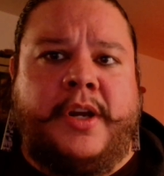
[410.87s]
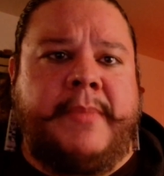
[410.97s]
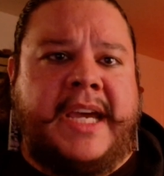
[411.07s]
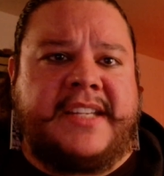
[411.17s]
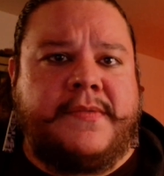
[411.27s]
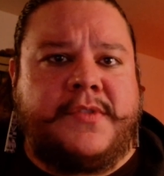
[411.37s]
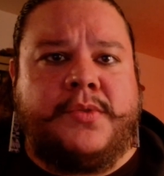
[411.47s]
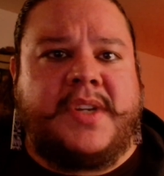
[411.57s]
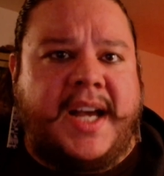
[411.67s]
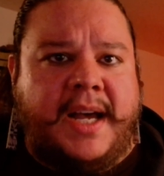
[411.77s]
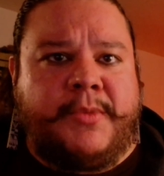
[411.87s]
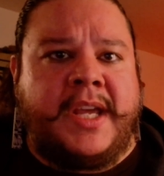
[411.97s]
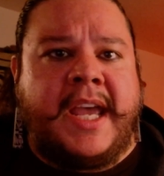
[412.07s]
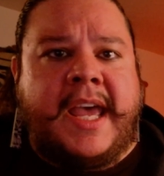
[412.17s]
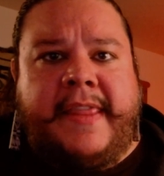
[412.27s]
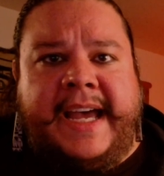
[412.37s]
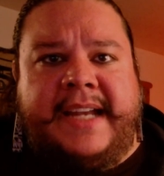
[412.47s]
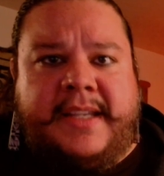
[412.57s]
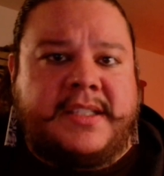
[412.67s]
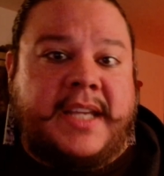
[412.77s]
mask of Tutankhamun
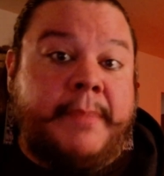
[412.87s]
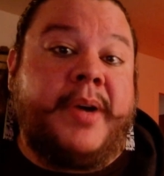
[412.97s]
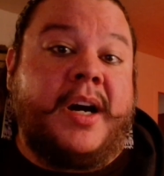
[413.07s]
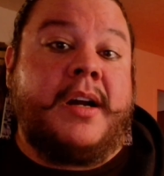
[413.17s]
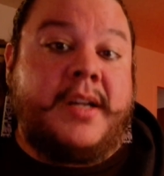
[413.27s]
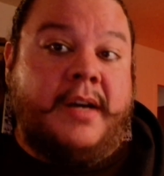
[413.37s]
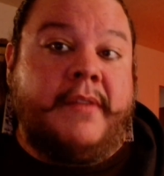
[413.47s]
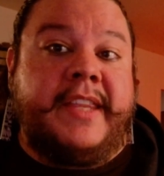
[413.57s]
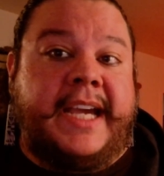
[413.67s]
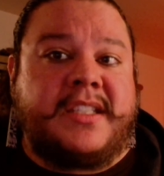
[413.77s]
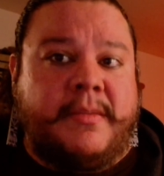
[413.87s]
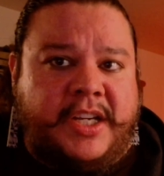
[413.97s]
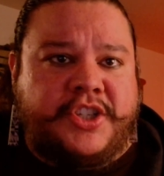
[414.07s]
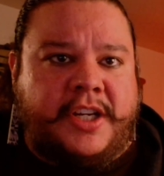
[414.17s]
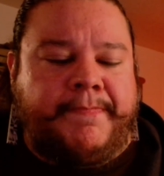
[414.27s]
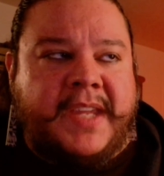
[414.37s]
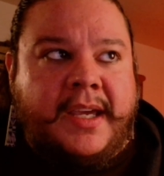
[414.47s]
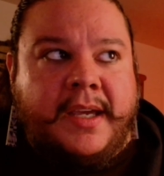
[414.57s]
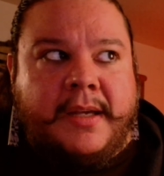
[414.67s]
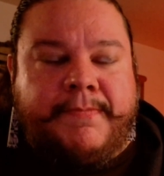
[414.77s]
that is a part of the exhibition.
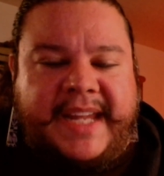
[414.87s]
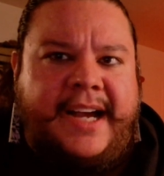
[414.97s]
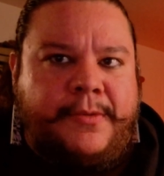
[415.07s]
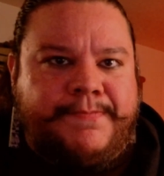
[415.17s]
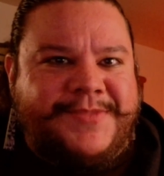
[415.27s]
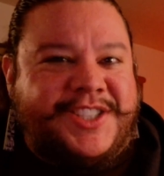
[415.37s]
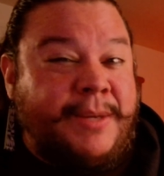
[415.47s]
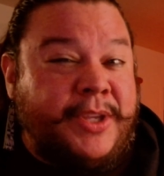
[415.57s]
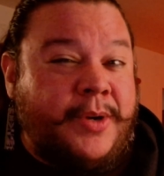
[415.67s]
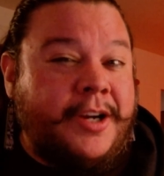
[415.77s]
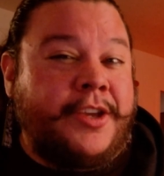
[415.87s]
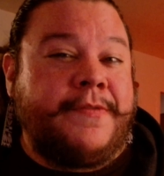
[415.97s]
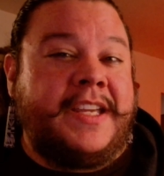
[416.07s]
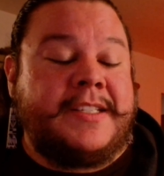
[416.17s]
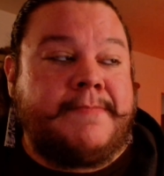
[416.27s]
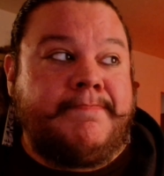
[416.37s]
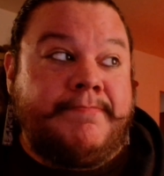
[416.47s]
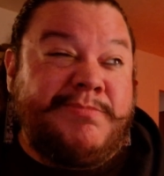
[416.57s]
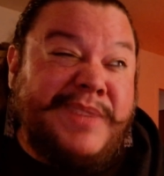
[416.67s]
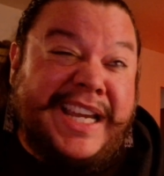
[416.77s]
Now, some of you Archaeofiends
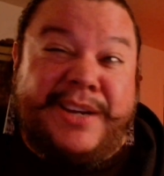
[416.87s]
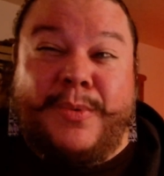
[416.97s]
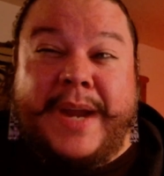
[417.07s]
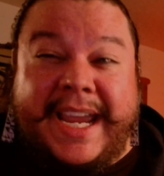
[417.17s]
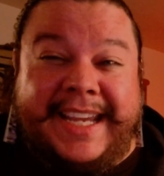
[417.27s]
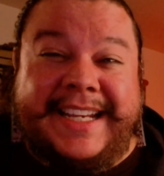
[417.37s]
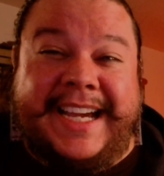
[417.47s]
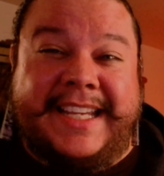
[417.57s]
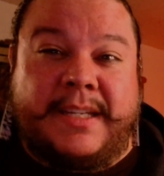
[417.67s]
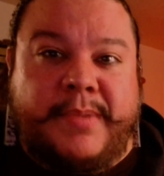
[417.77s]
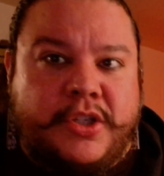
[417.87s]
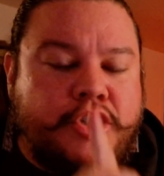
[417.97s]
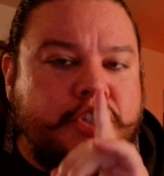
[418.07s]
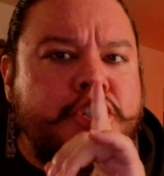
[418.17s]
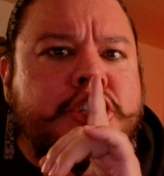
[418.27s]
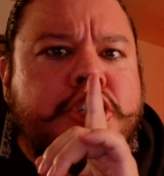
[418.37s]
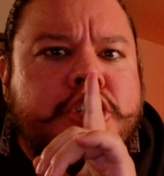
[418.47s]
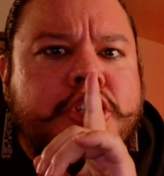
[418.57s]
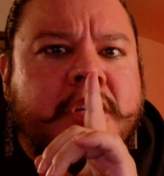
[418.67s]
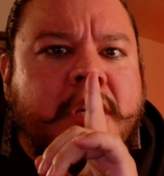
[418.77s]
might recognize it, but
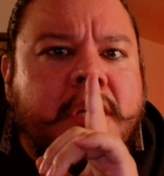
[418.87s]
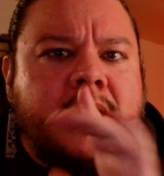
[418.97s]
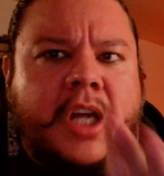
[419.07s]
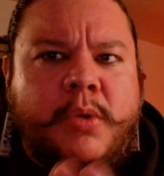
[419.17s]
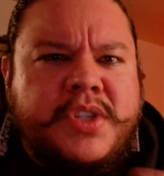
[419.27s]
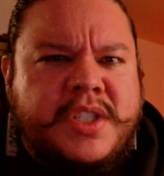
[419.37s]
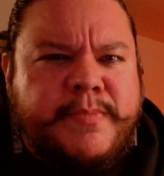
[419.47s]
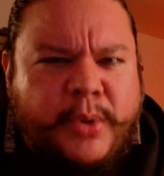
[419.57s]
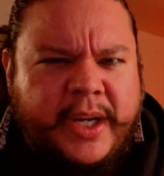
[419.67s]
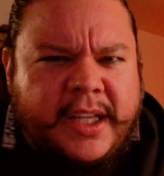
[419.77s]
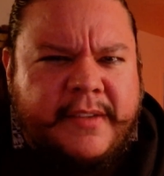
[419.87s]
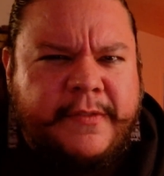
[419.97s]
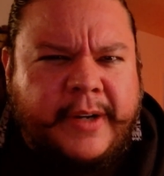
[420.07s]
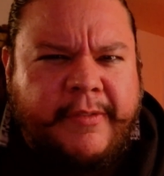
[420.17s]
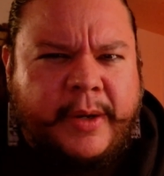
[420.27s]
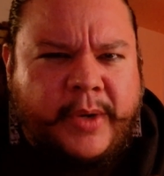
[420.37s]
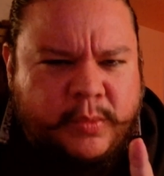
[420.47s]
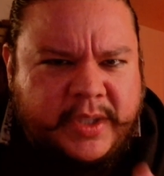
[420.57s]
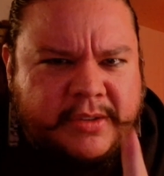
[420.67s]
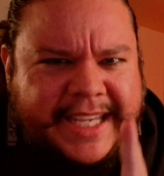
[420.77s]
shh, don't spoil it for
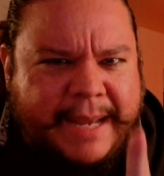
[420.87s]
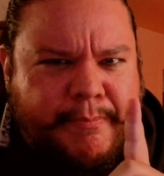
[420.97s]
everyone. We'll get